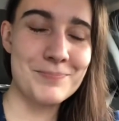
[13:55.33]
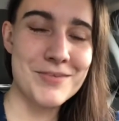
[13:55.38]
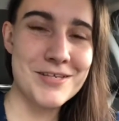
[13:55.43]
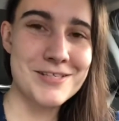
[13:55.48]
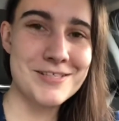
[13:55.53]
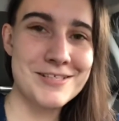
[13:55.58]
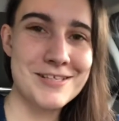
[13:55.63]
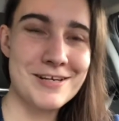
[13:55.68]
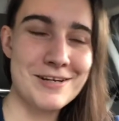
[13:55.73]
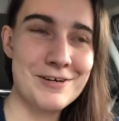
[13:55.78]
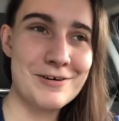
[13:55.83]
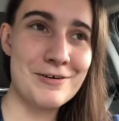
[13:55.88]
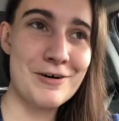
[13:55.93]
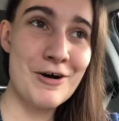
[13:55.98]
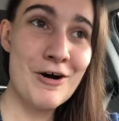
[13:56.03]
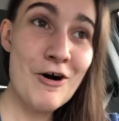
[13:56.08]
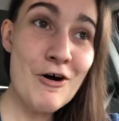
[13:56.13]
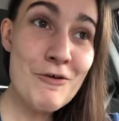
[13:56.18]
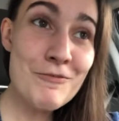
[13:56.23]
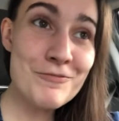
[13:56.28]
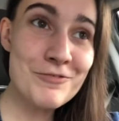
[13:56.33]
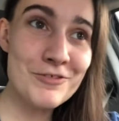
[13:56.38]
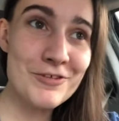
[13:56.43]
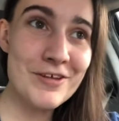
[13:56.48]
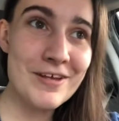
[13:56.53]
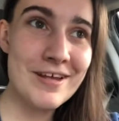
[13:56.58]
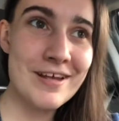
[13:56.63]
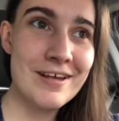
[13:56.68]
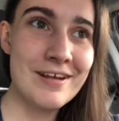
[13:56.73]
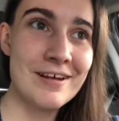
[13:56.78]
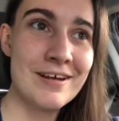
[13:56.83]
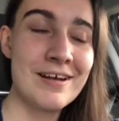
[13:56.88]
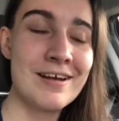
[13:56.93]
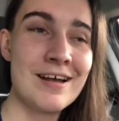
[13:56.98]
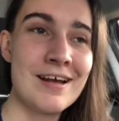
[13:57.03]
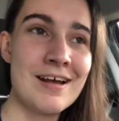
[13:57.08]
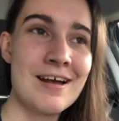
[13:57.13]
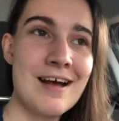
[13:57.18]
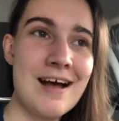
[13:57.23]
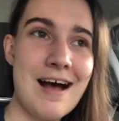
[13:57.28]
So hopefully
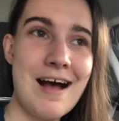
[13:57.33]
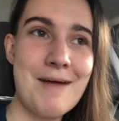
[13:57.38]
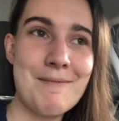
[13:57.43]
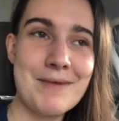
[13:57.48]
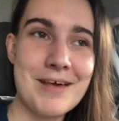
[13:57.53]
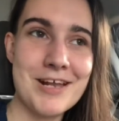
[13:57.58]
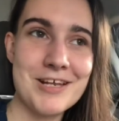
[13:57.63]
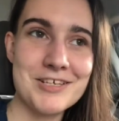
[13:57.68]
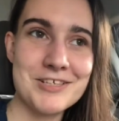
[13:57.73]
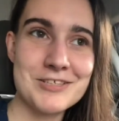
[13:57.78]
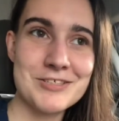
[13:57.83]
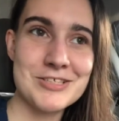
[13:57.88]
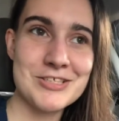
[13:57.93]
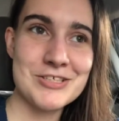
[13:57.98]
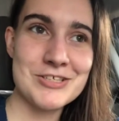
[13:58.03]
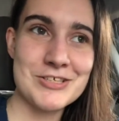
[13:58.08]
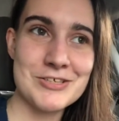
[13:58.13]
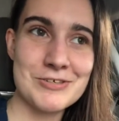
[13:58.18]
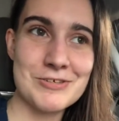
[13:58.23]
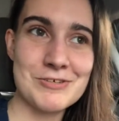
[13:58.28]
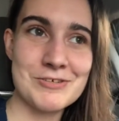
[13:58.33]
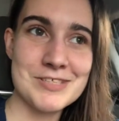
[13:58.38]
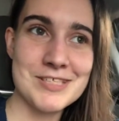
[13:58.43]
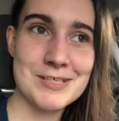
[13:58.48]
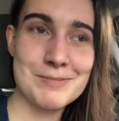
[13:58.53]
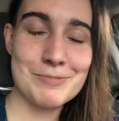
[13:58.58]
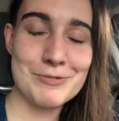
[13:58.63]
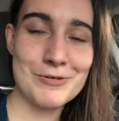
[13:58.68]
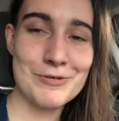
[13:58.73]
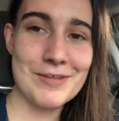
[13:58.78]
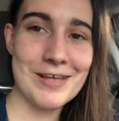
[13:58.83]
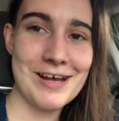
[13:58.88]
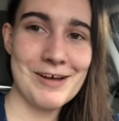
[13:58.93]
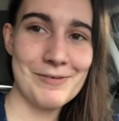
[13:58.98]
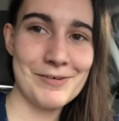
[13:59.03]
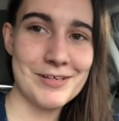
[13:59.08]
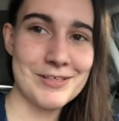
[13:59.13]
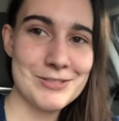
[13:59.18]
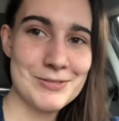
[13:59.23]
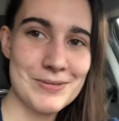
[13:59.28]
I managed to zip through that
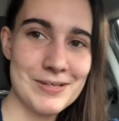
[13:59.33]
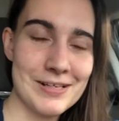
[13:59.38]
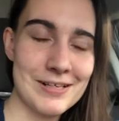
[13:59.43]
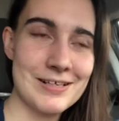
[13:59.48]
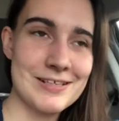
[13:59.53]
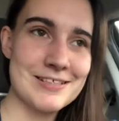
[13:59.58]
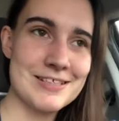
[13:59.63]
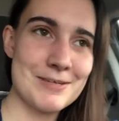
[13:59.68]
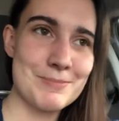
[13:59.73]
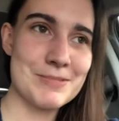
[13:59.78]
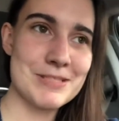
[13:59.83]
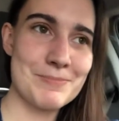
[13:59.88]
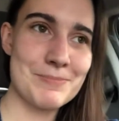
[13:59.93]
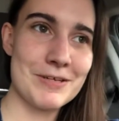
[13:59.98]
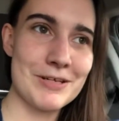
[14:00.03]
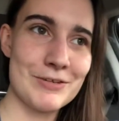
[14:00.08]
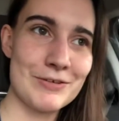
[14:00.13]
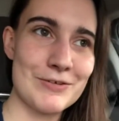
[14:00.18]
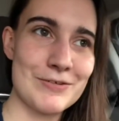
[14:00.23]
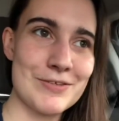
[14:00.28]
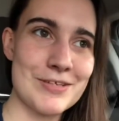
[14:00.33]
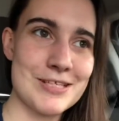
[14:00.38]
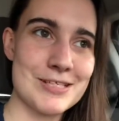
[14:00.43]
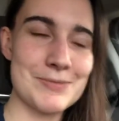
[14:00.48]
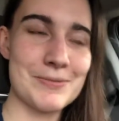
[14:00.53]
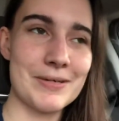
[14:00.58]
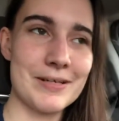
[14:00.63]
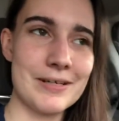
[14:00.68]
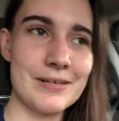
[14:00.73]
one as quickly as I'm zipping through this one.